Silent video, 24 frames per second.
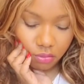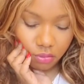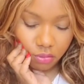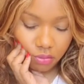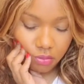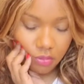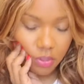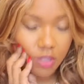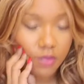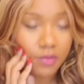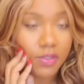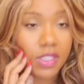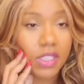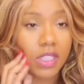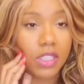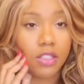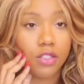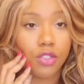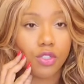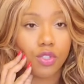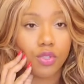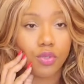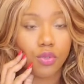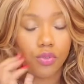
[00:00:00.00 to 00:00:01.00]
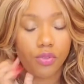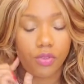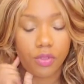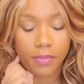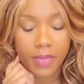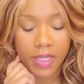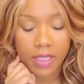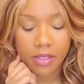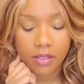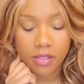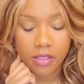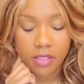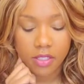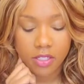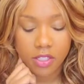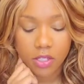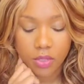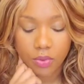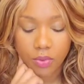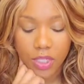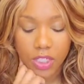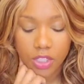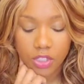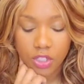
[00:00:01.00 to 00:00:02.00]
You've seen the truth about this
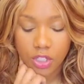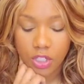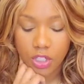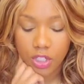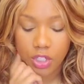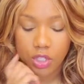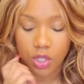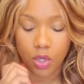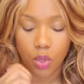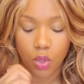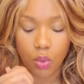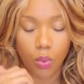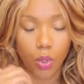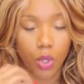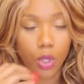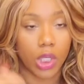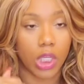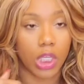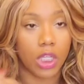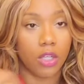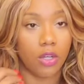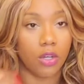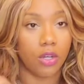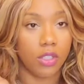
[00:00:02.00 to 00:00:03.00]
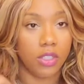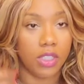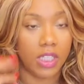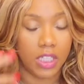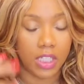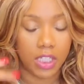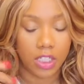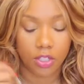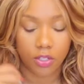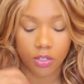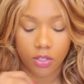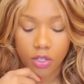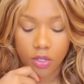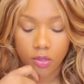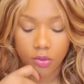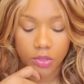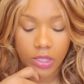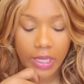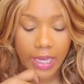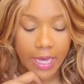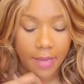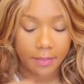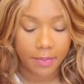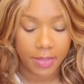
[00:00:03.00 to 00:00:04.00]
situation and you're working on getting your own
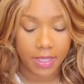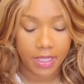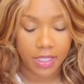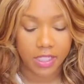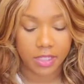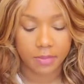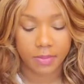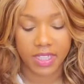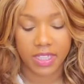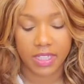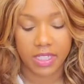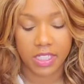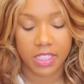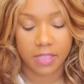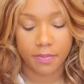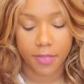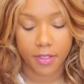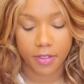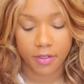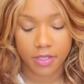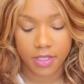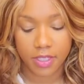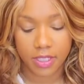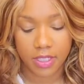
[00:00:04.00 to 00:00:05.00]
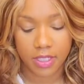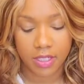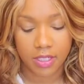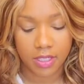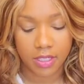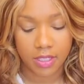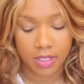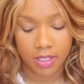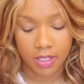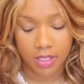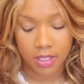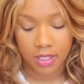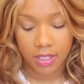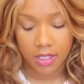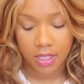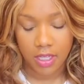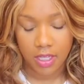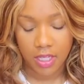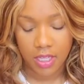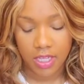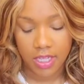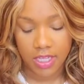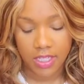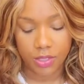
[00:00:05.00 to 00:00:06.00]
happiness. But this person
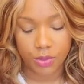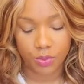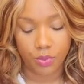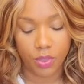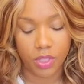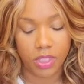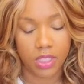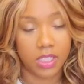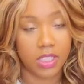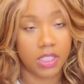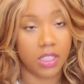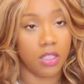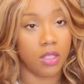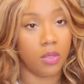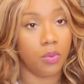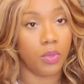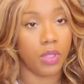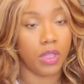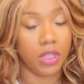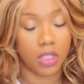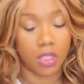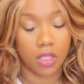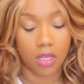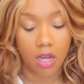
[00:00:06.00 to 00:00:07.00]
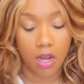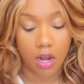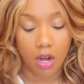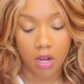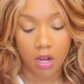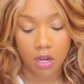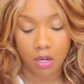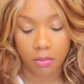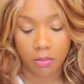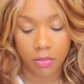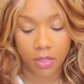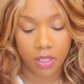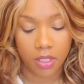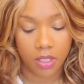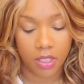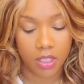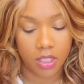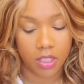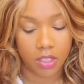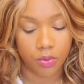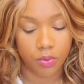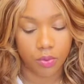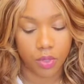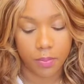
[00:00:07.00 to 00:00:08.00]
is really dealing with the karma
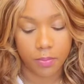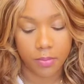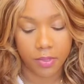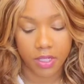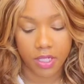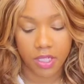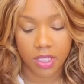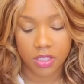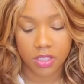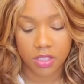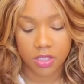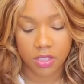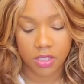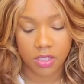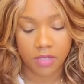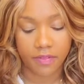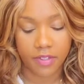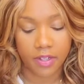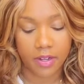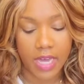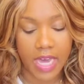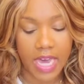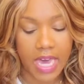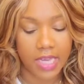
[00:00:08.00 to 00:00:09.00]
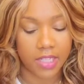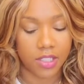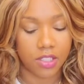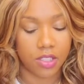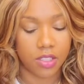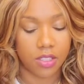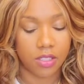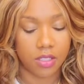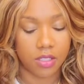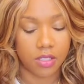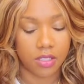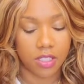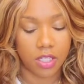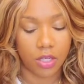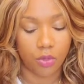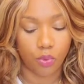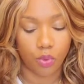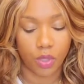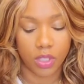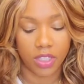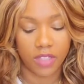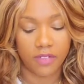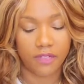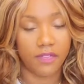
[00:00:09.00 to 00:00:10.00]
and the repercussions of their actions. They're
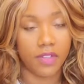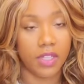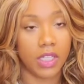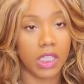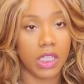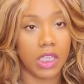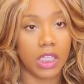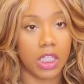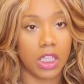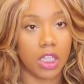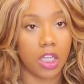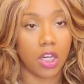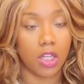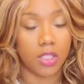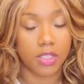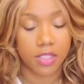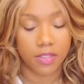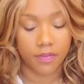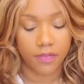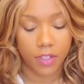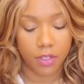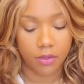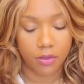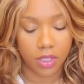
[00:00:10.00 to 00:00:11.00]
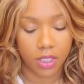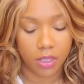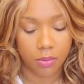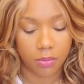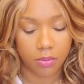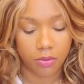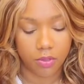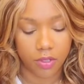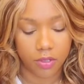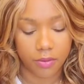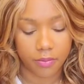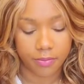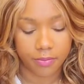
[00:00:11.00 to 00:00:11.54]
really feeling the loss of you, Libra.